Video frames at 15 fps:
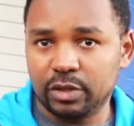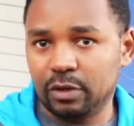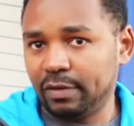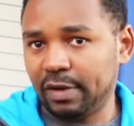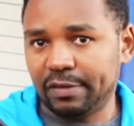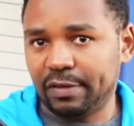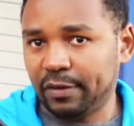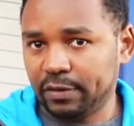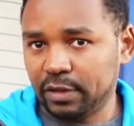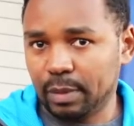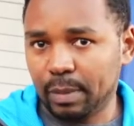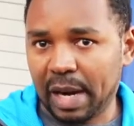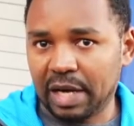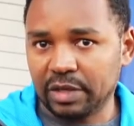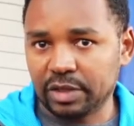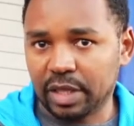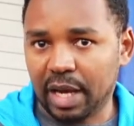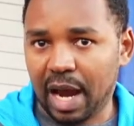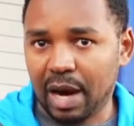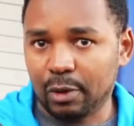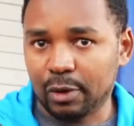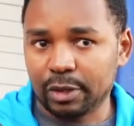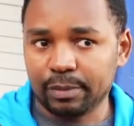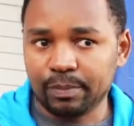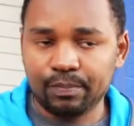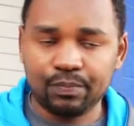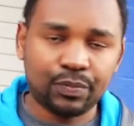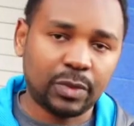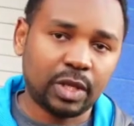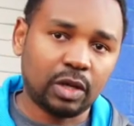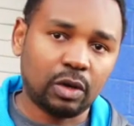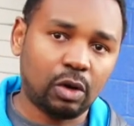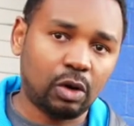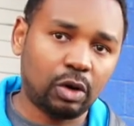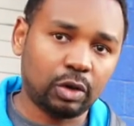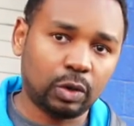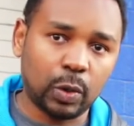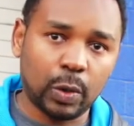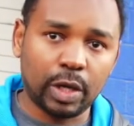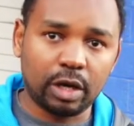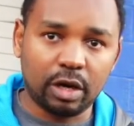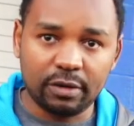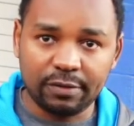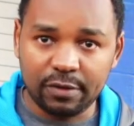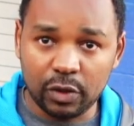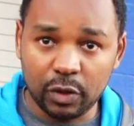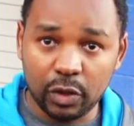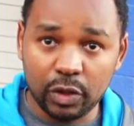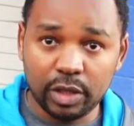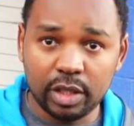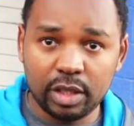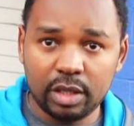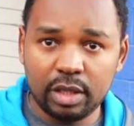over 50 miles an hour or going off-road.